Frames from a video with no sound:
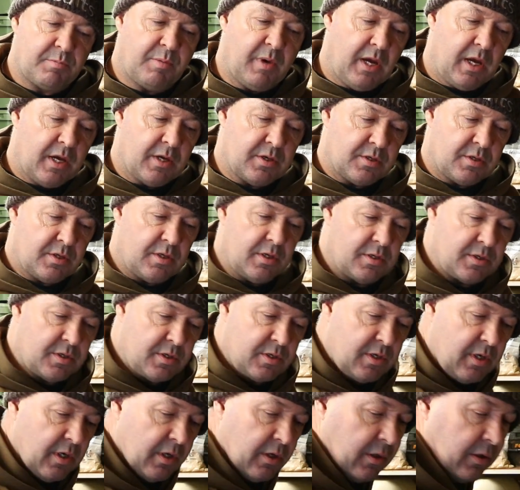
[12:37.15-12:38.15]
paste is
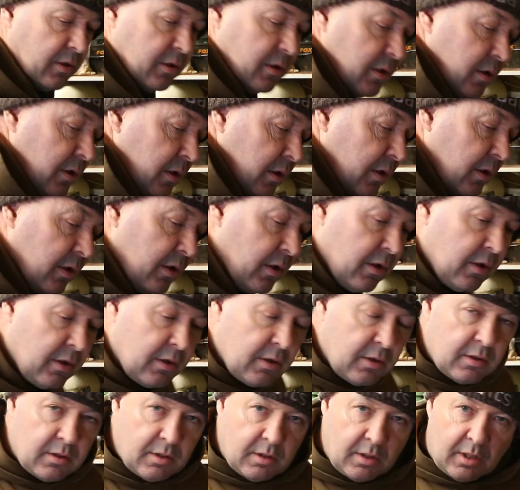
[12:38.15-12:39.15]
still
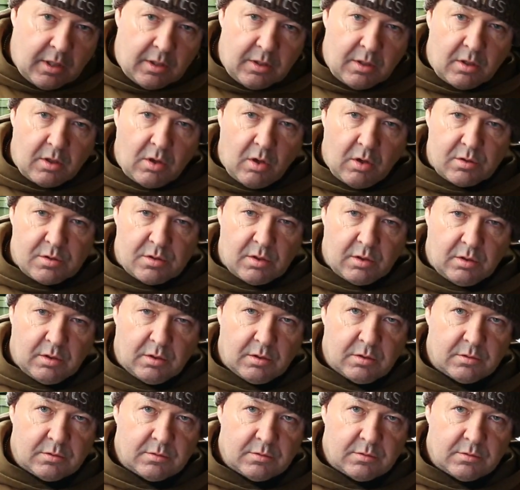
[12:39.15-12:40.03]
in the nozzle.